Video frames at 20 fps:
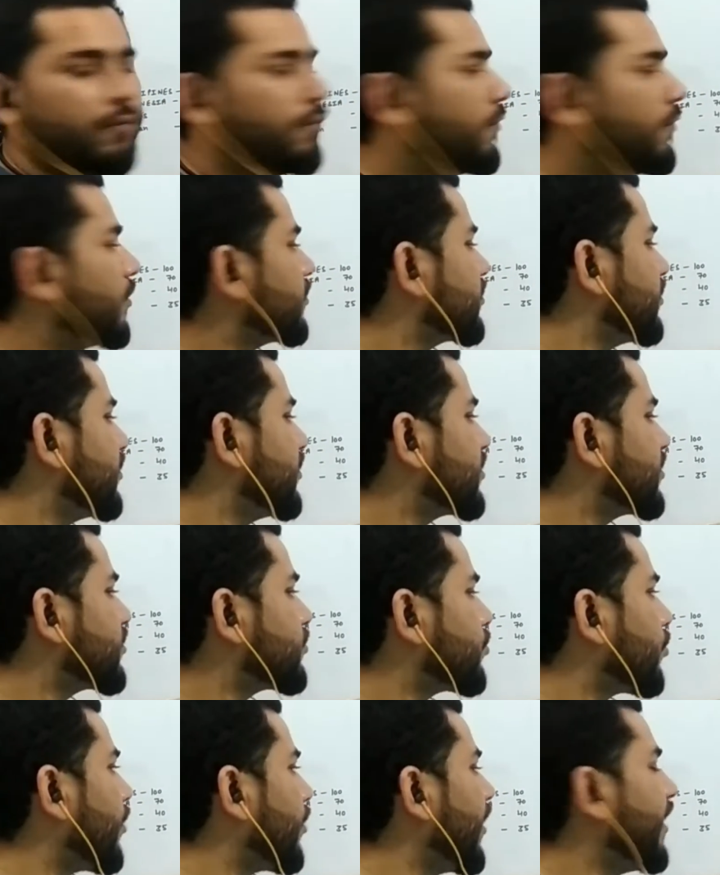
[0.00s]
was
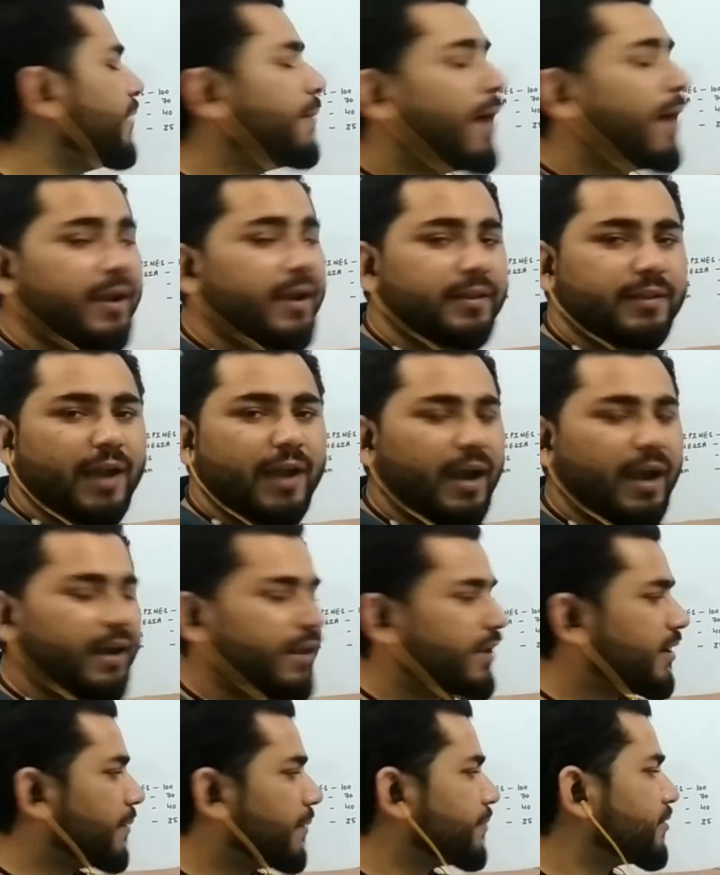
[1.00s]
destroyed by that
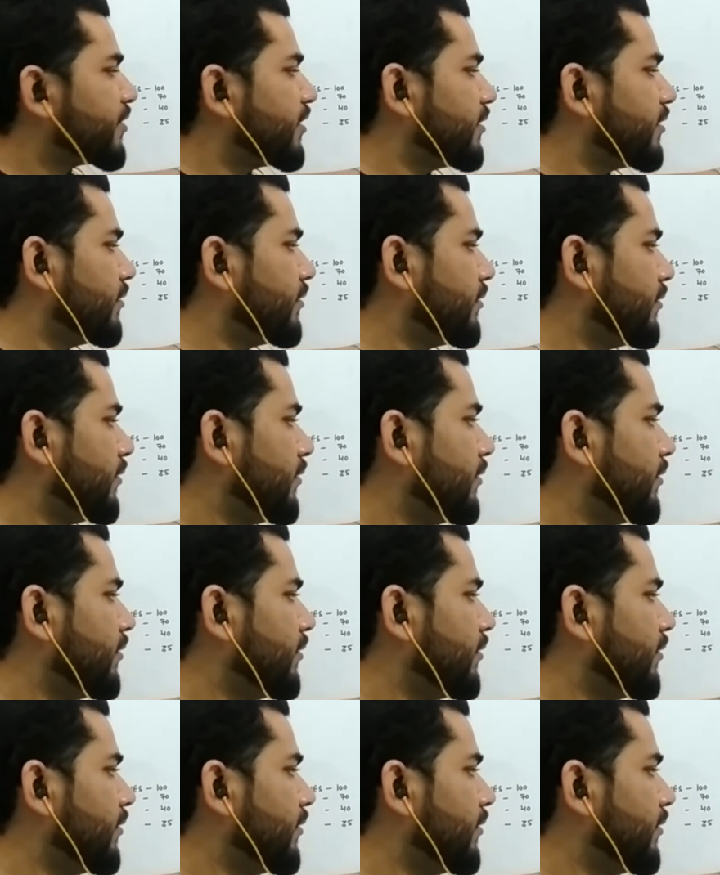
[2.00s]
eruption.